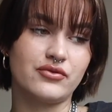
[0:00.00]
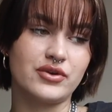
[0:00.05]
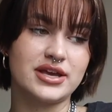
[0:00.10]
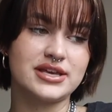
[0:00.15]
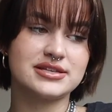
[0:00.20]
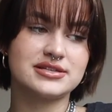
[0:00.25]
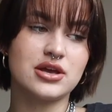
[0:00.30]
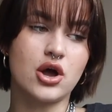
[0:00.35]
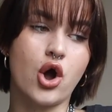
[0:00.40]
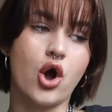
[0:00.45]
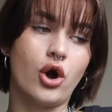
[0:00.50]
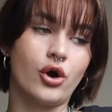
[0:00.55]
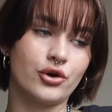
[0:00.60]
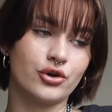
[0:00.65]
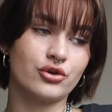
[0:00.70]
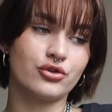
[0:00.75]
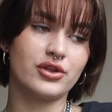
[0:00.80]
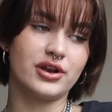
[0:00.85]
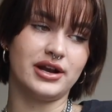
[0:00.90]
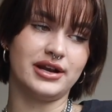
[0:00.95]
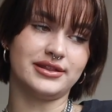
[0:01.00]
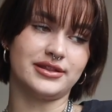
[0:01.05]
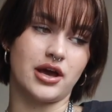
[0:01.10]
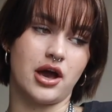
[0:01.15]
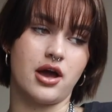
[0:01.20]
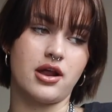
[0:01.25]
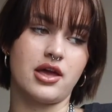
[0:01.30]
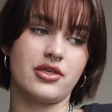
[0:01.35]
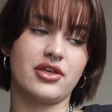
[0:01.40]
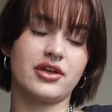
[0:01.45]
is harder than I
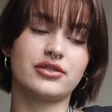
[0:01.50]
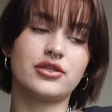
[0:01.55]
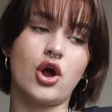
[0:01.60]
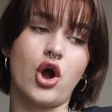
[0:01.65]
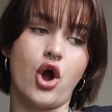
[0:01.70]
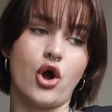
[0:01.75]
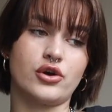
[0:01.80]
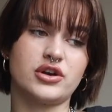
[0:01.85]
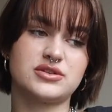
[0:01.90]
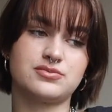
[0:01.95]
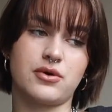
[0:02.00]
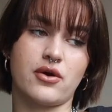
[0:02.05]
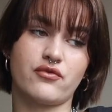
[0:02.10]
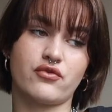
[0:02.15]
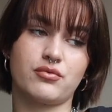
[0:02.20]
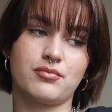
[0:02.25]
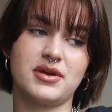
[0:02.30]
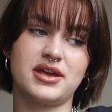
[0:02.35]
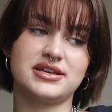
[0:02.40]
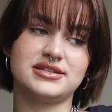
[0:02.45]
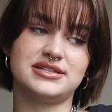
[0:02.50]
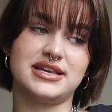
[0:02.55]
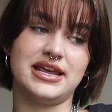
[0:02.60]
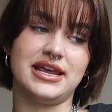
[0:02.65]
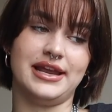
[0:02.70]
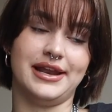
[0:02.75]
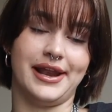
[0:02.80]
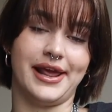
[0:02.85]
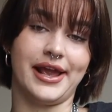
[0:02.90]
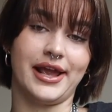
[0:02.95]
thought. I think the hardest part for me is
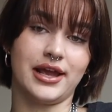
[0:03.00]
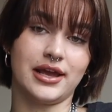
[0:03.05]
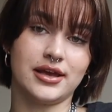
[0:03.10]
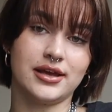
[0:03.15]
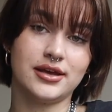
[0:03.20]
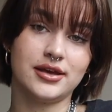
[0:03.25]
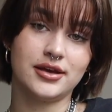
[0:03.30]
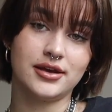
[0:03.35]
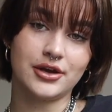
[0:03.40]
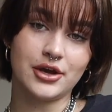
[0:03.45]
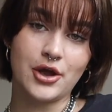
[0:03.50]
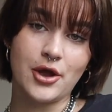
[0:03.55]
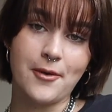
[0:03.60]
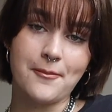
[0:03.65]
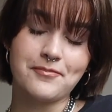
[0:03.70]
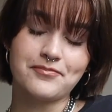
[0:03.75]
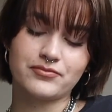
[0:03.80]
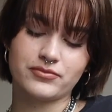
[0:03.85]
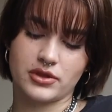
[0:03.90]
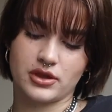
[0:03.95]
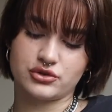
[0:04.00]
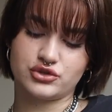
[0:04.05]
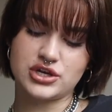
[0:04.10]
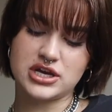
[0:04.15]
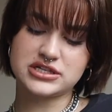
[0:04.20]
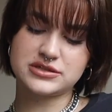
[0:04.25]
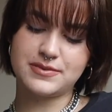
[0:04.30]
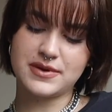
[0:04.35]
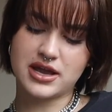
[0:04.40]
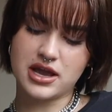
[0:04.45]
eating.
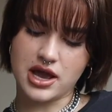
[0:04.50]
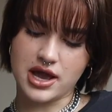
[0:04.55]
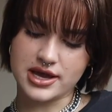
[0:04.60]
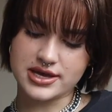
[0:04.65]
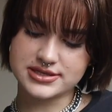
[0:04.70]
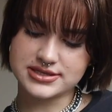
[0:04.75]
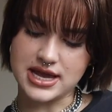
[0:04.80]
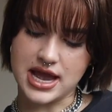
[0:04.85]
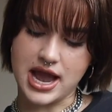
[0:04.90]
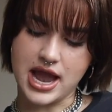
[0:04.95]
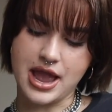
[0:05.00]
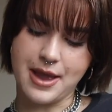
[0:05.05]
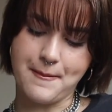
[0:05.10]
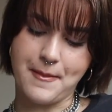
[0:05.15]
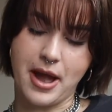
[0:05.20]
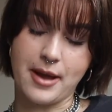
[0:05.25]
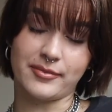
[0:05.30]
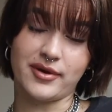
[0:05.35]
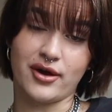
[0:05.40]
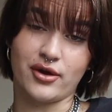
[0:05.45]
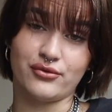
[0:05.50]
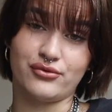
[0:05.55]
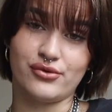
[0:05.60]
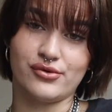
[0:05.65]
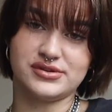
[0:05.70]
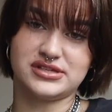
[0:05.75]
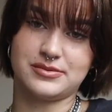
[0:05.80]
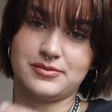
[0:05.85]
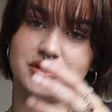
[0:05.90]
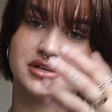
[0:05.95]
Just because I buy my own
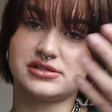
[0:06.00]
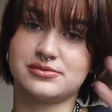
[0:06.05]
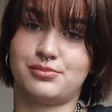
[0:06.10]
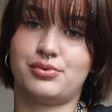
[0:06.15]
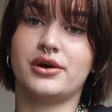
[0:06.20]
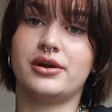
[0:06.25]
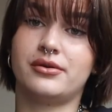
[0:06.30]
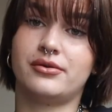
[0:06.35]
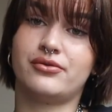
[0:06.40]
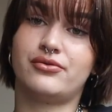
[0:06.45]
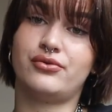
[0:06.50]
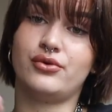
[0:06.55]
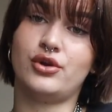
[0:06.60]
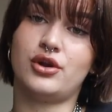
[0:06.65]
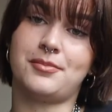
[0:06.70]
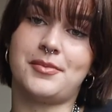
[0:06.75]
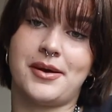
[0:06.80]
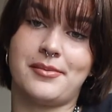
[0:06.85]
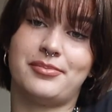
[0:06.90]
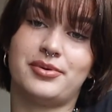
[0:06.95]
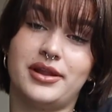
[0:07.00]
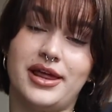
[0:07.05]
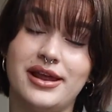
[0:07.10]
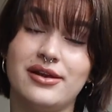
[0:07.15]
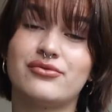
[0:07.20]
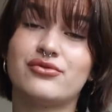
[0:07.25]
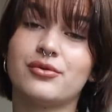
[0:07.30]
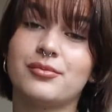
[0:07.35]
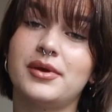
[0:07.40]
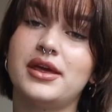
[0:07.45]
food, someone doesn't put food on my
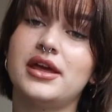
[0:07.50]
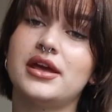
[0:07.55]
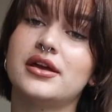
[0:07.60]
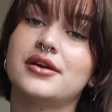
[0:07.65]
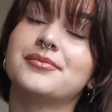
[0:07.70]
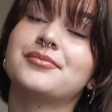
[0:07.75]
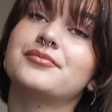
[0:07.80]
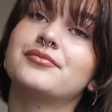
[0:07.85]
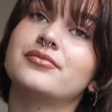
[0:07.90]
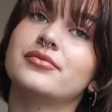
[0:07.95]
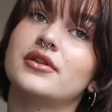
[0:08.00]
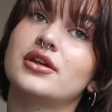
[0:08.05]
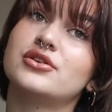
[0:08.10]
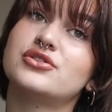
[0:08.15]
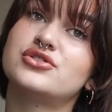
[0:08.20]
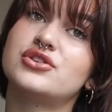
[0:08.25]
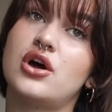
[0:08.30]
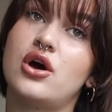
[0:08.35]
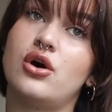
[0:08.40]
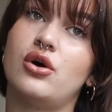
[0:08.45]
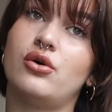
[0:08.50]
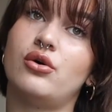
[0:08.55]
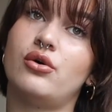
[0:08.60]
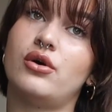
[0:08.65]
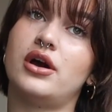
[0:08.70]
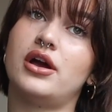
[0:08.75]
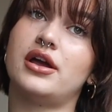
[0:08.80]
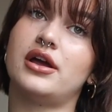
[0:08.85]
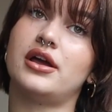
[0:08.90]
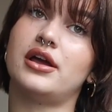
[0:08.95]
plate for me.
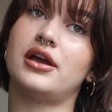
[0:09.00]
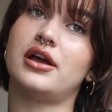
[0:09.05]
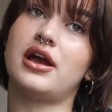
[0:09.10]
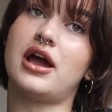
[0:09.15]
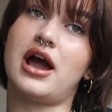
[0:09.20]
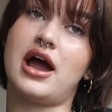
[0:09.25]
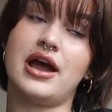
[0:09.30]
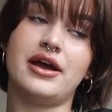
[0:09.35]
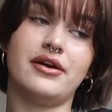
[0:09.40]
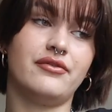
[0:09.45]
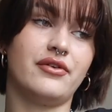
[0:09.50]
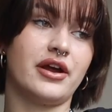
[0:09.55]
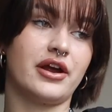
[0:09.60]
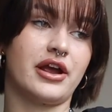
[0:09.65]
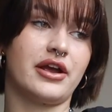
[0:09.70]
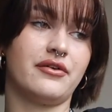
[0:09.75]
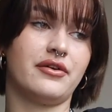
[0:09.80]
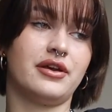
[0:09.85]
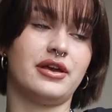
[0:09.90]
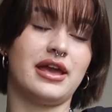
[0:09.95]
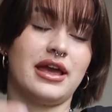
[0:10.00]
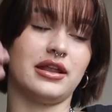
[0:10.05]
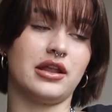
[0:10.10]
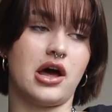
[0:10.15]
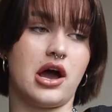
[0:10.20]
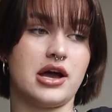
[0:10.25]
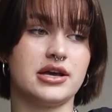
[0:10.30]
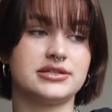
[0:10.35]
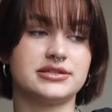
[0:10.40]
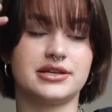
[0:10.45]
So I get
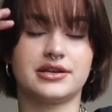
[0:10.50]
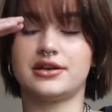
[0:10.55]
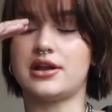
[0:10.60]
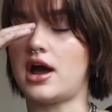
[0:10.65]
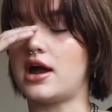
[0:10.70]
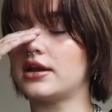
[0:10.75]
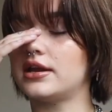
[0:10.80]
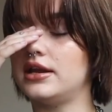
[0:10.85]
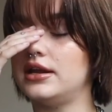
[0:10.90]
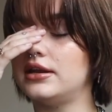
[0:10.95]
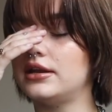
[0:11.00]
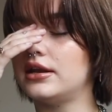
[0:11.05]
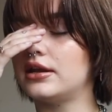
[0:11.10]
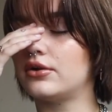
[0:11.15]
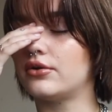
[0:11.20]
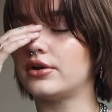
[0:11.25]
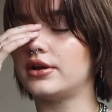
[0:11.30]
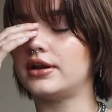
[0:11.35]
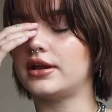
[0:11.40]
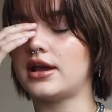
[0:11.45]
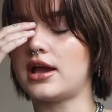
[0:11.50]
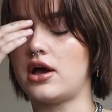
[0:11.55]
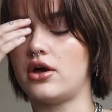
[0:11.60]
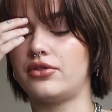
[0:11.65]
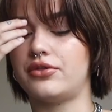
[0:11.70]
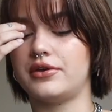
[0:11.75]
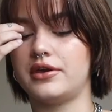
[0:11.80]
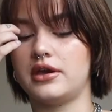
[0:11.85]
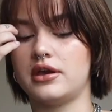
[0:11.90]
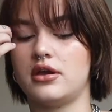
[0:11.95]
lost in not eating or eating
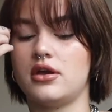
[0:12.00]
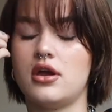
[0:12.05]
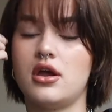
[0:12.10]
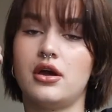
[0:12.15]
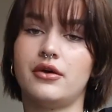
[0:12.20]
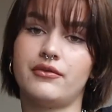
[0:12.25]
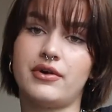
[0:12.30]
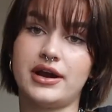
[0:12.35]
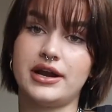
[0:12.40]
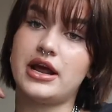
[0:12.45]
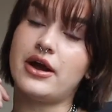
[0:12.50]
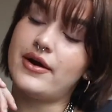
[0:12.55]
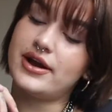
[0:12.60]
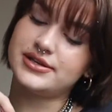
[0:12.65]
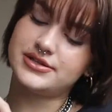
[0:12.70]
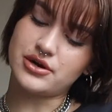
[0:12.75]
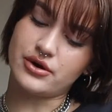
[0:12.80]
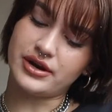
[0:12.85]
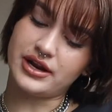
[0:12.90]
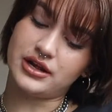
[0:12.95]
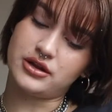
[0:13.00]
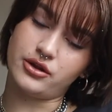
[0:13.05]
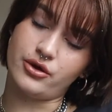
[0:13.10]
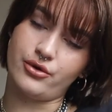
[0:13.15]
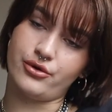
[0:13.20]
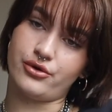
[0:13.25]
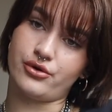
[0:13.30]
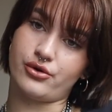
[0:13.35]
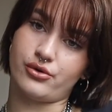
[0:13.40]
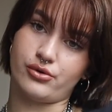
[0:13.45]
healthy. Right now I don't eat
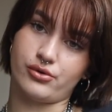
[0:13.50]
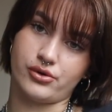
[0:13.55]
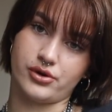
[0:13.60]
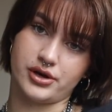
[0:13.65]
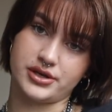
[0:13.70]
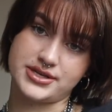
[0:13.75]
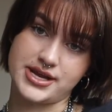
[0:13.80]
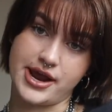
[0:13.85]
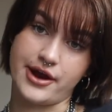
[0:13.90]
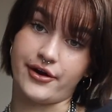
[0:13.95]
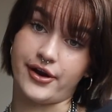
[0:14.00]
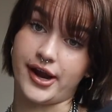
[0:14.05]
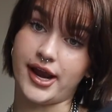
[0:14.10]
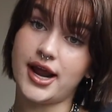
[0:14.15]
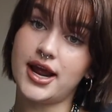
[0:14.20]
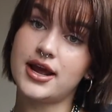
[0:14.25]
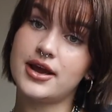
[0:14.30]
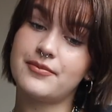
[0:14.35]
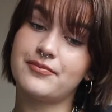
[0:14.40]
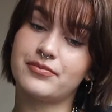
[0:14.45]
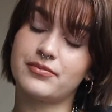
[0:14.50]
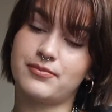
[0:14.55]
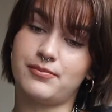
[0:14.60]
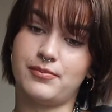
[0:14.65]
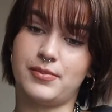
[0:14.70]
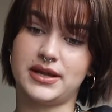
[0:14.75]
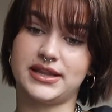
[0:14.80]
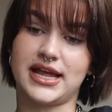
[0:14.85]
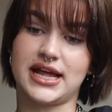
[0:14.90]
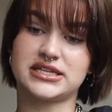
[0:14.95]
gluten or dairy,
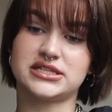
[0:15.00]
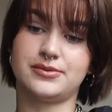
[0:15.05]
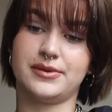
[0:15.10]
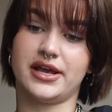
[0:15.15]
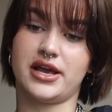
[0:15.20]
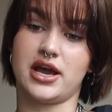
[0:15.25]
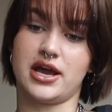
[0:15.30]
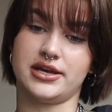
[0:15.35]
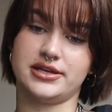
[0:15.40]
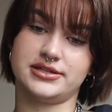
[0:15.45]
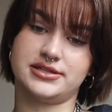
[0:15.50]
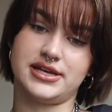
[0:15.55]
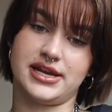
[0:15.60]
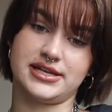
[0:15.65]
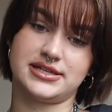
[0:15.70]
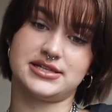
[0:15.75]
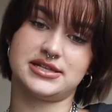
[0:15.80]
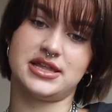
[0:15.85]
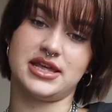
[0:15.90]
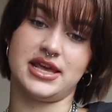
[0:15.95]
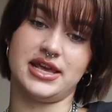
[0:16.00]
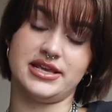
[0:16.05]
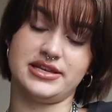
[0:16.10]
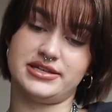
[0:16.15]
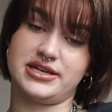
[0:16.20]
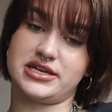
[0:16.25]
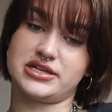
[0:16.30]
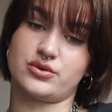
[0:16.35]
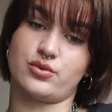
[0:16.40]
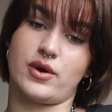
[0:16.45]
but that's because it's the
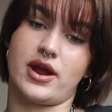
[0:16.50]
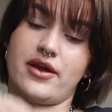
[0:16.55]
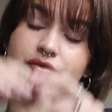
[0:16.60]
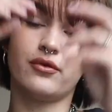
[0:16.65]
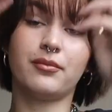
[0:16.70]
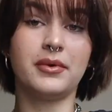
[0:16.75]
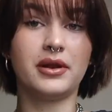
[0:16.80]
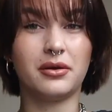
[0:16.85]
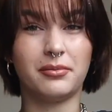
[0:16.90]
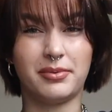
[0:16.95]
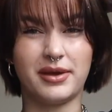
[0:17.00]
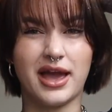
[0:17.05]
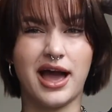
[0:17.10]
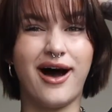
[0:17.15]
easiest way for me to be